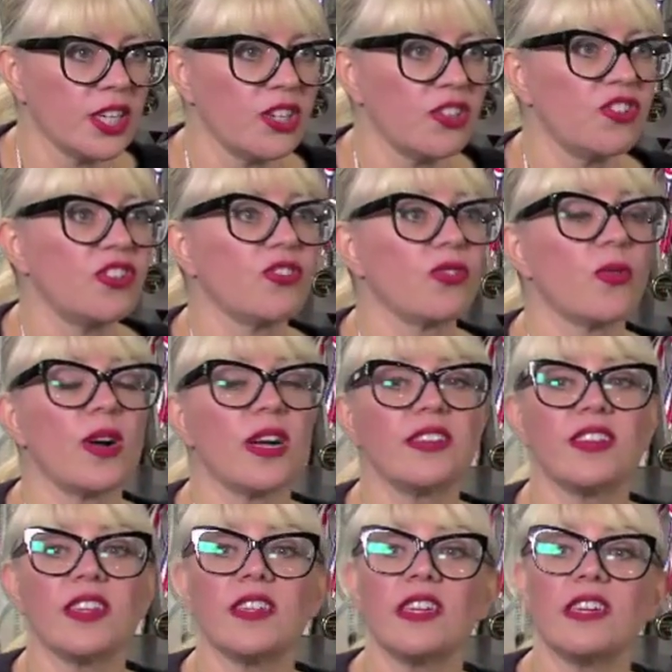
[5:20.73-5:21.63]
She's
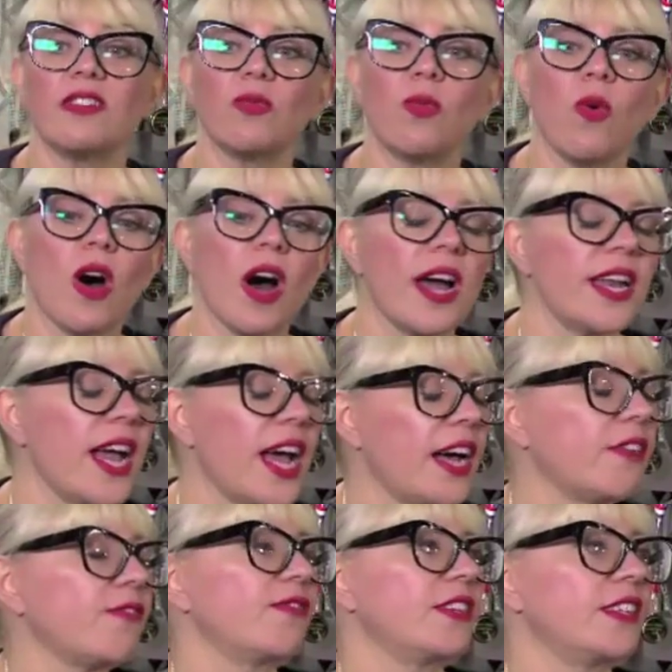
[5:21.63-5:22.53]
always in these white
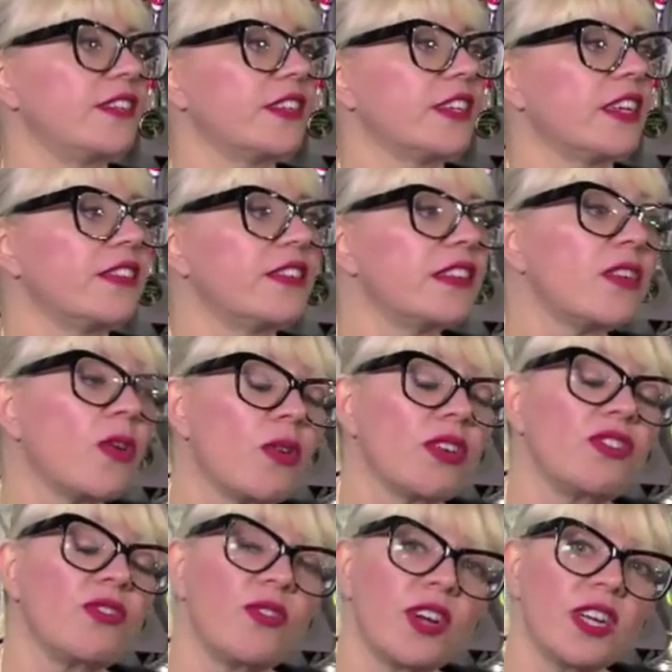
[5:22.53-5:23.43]
outfits. And I said, oh,
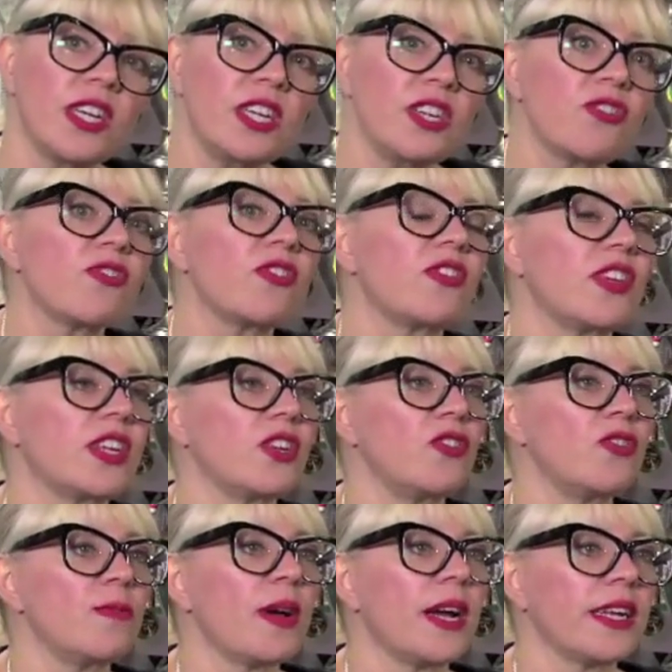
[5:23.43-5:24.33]
it's very interesting
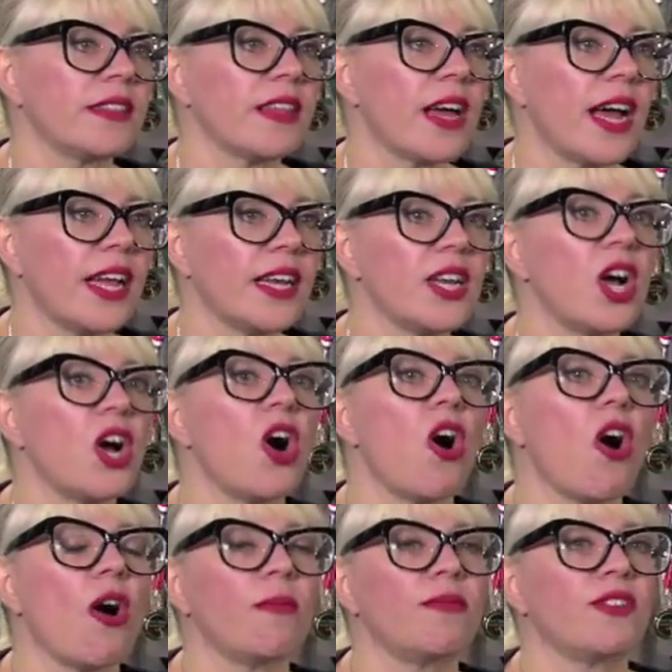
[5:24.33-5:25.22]
you make that
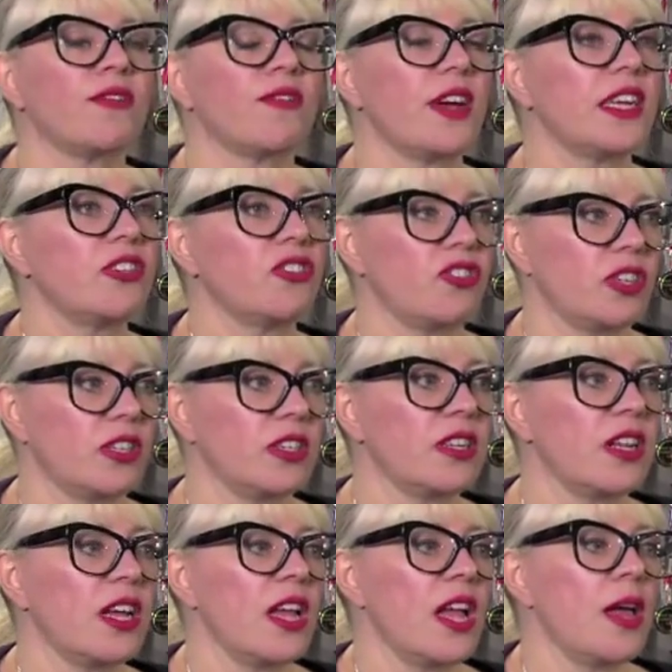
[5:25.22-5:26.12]

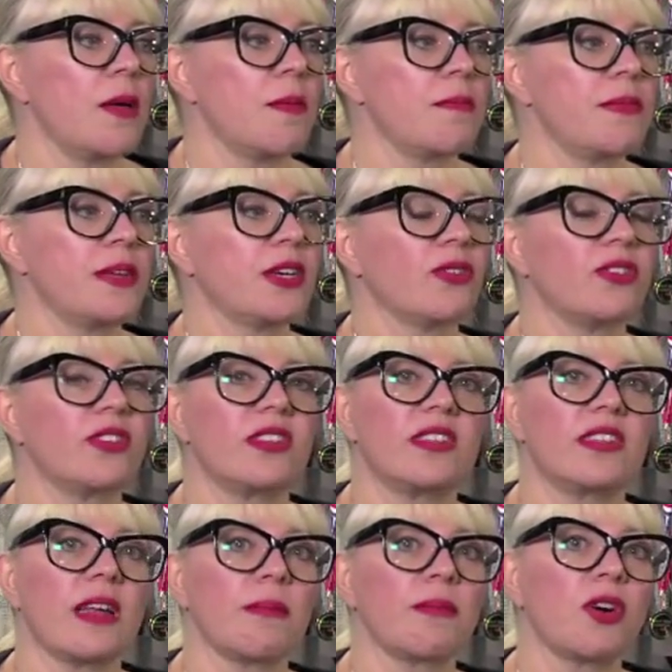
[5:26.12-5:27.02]
observation, because
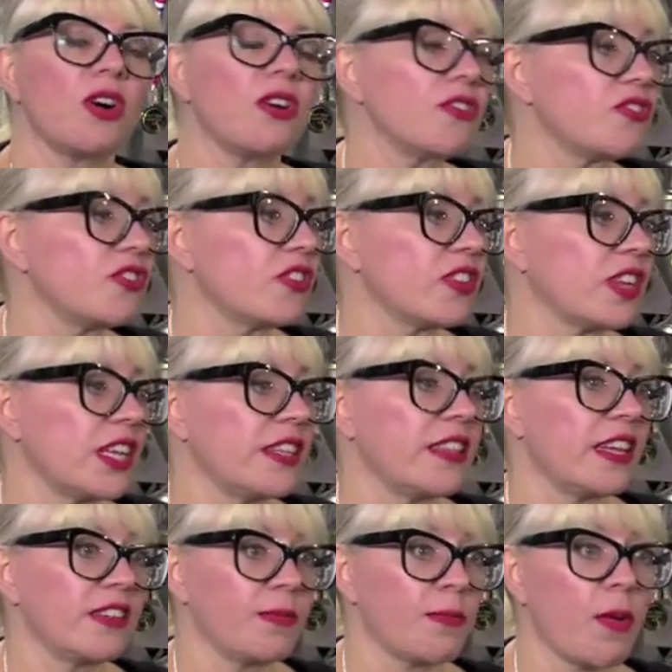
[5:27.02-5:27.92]
subconsciously
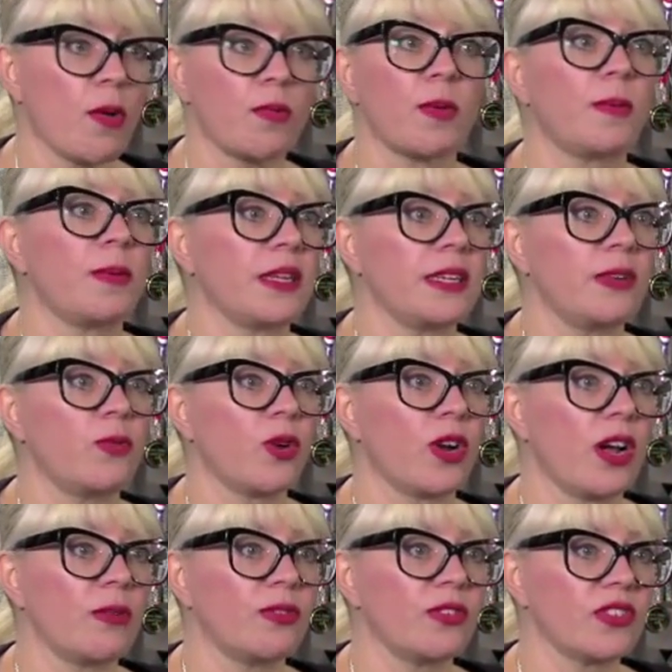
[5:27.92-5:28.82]
that's probably
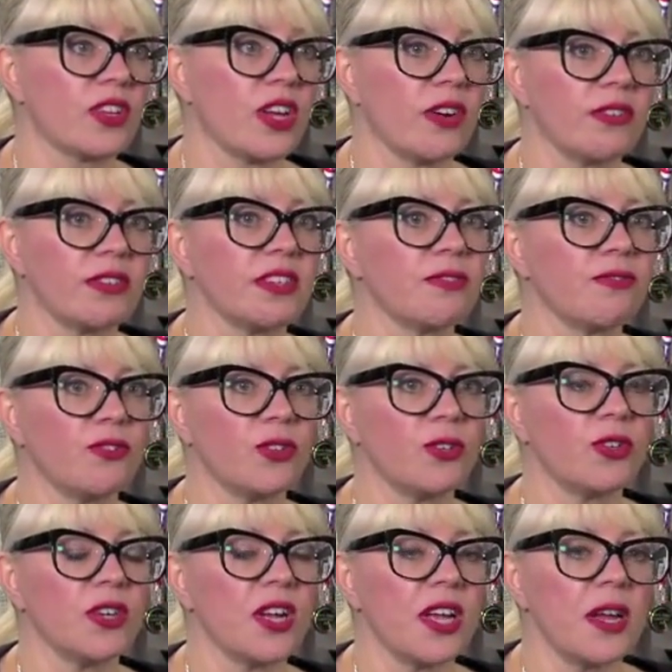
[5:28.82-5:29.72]
what I was going
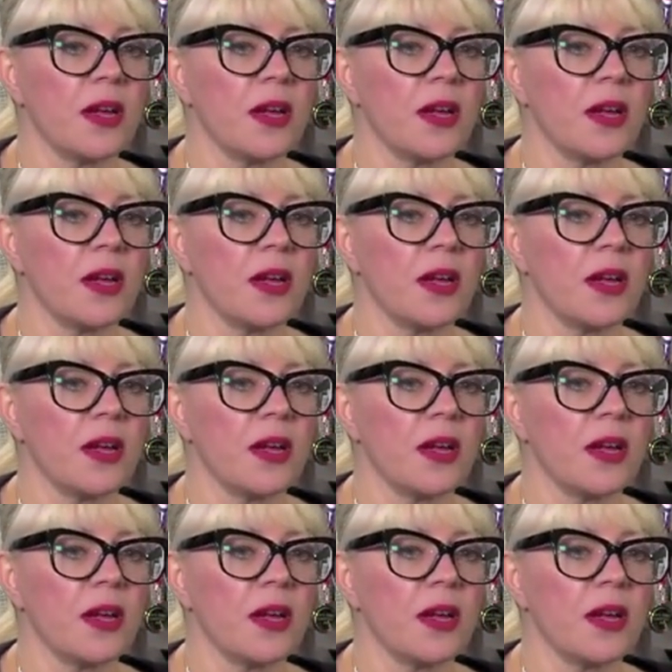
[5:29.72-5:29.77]
for.